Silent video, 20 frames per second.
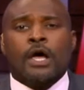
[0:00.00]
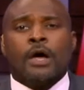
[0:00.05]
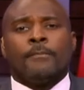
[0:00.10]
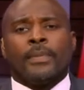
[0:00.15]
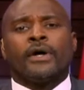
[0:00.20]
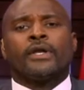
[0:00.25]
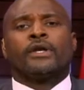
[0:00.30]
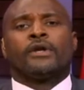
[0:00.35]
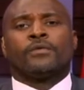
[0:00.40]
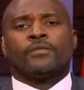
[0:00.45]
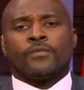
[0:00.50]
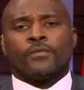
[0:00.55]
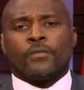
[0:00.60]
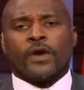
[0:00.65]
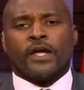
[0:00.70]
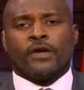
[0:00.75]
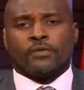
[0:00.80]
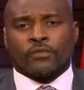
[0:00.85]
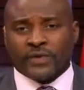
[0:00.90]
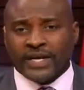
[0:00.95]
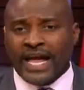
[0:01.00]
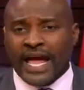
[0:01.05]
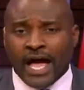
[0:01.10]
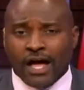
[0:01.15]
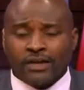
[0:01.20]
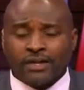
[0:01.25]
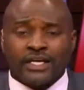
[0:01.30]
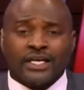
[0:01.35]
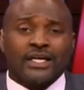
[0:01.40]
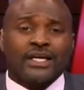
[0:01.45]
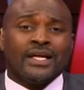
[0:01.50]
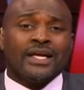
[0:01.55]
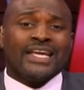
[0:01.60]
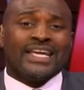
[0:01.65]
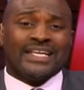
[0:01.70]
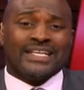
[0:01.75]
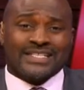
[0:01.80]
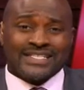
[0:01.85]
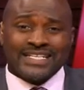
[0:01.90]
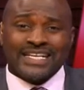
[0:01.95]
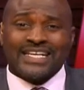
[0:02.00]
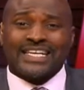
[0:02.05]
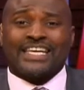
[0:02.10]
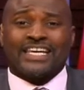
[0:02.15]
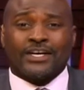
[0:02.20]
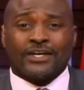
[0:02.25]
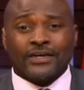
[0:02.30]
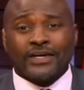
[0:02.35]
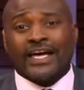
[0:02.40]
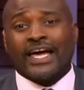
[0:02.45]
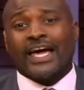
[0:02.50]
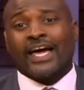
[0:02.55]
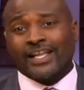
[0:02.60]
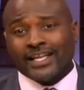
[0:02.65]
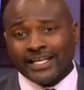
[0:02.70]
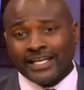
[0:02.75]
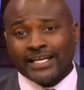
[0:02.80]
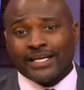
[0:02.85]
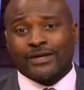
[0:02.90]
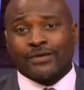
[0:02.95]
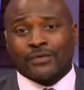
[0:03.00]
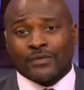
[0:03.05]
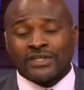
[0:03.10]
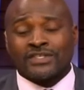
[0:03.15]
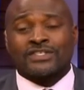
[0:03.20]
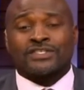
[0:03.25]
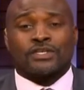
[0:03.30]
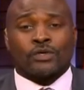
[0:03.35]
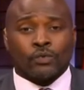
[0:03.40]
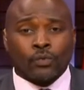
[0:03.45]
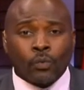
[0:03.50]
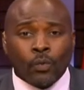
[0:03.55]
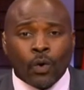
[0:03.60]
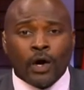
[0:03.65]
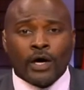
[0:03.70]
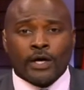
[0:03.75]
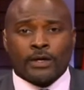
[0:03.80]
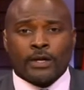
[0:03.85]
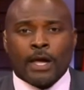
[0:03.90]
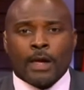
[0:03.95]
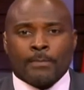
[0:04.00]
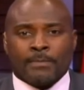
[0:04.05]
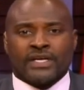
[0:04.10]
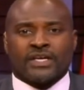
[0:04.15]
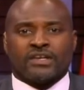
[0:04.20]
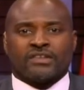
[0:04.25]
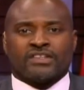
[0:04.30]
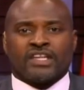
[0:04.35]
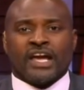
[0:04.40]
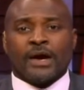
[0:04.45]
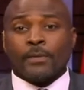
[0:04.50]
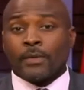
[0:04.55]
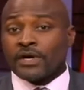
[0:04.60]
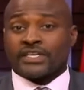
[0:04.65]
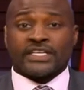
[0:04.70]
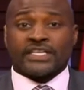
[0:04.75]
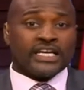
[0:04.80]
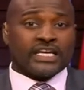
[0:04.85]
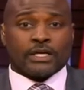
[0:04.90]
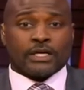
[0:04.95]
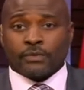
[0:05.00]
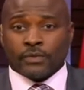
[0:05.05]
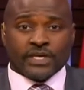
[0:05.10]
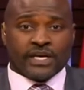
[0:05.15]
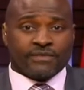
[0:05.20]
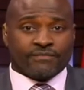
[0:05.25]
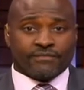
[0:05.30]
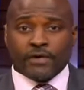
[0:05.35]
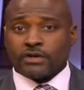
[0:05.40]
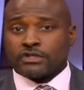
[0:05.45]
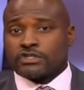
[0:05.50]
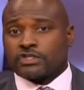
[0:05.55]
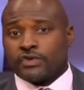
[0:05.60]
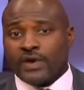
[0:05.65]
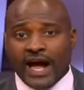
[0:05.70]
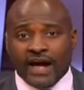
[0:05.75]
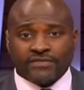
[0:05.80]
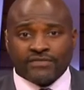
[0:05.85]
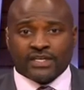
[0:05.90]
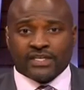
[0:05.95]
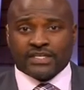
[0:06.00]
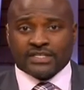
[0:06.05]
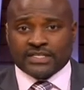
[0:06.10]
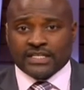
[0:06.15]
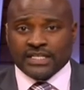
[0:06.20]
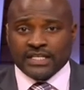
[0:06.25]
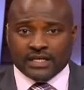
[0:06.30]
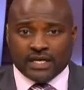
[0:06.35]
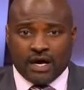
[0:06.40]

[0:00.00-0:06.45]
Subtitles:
But in reality, Ezekiel Elliott was the one because they were thinking when they first drafted Zeke,